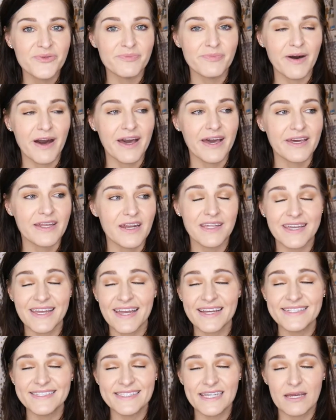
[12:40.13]
But like
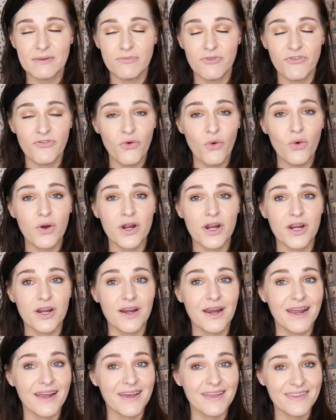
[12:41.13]
I said
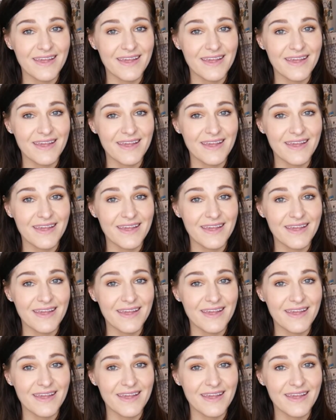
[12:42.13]
before,